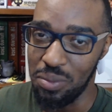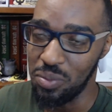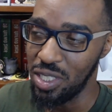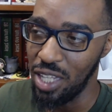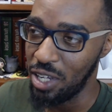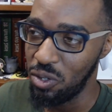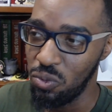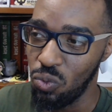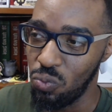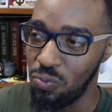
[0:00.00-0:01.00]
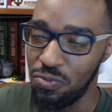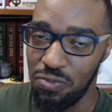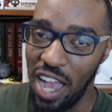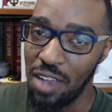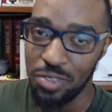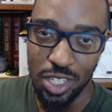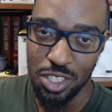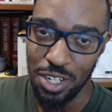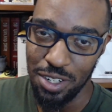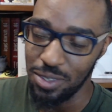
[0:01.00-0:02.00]
in like five, six
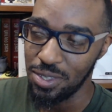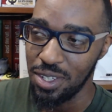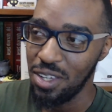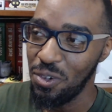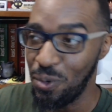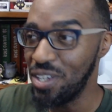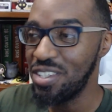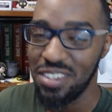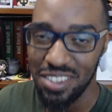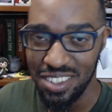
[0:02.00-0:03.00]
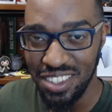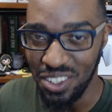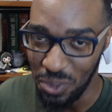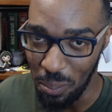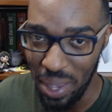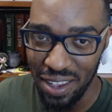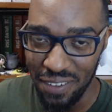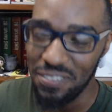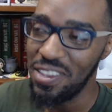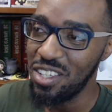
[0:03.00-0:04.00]
years, which do the math,
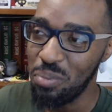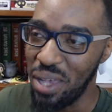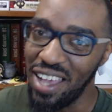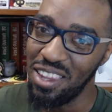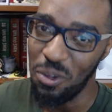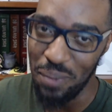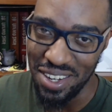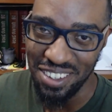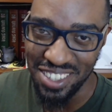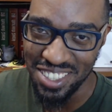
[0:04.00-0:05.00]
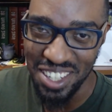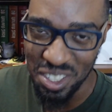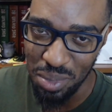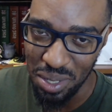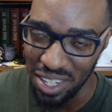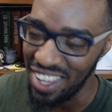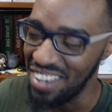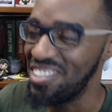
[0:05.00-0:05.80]
that's about how long my youngest son has been alive.